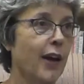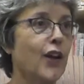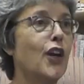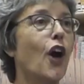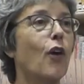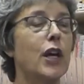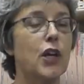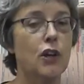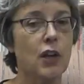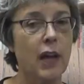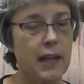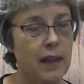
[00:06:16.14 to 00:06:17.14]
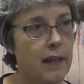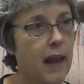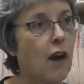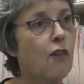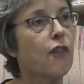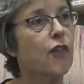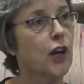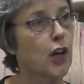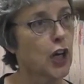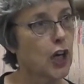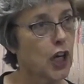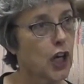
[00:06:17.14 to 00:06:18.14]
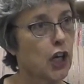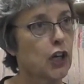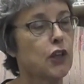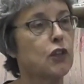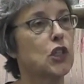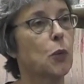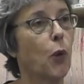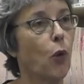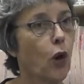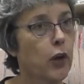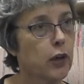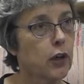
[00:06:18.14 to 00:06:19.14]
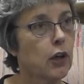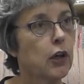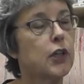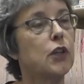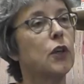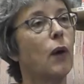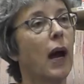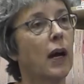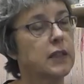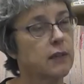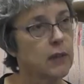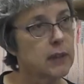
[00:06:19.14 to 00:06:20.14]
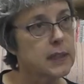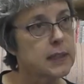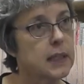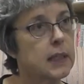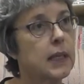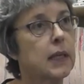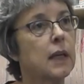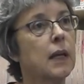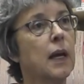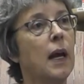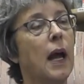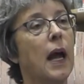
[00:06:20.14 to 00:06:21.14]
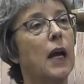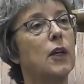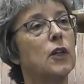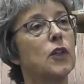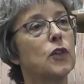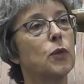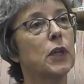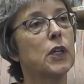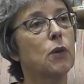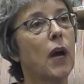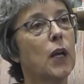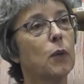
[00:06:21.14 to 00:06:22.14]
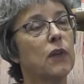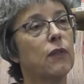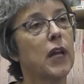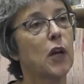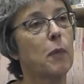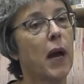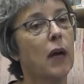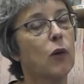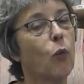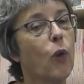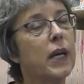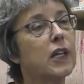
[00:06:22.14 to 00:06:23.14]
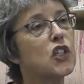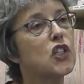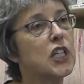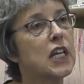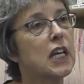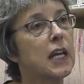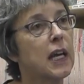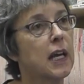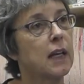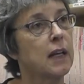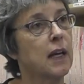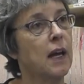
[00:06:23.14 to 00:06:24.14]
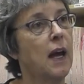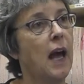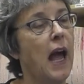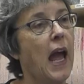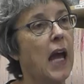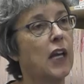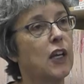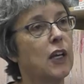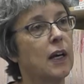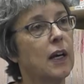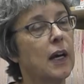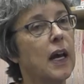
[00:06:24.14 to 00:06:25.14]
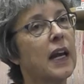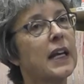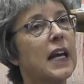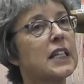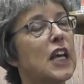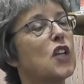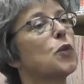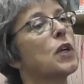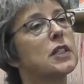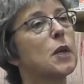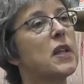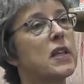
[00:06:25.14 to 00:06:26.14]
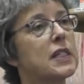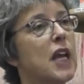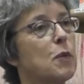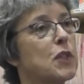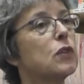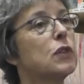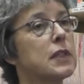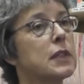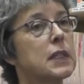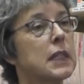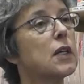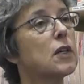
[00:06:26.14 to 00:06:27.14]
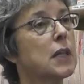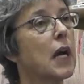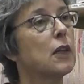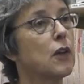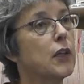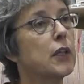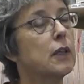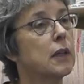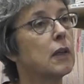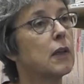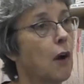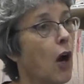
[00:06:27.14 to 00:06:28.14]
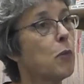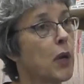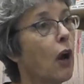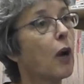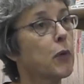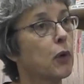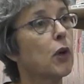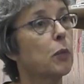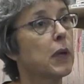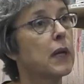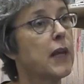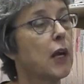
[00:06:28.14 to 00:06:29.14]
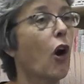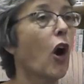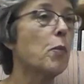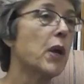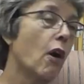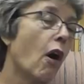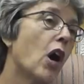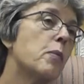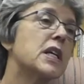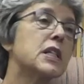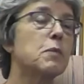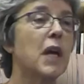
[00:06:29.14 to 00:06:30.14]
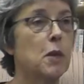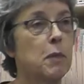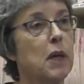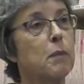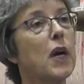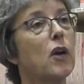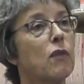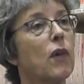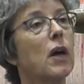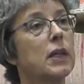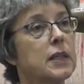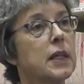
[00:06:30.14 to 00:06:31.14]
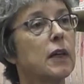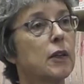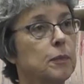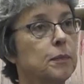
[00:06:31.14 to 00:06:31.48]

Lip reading: No, you're like there for her. You support her, you do active listening, and you just really try to reflect back, what does she need? And I guess that's really some of the same skills I learned in the Arm in Arm group. I think Arm in Arm has made me a better volunteer.